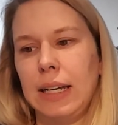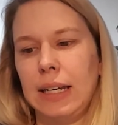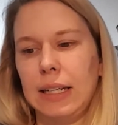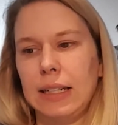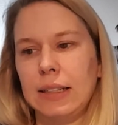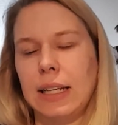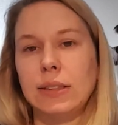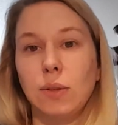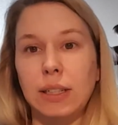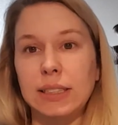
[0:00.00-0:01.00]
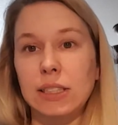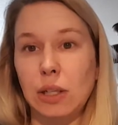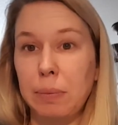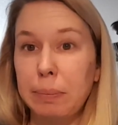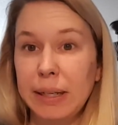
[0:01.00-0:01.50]
and that's where I stitch
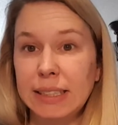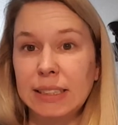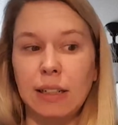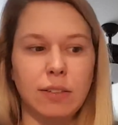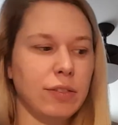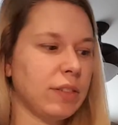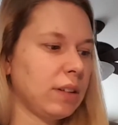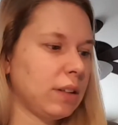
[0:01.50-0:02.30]
on my big stuff.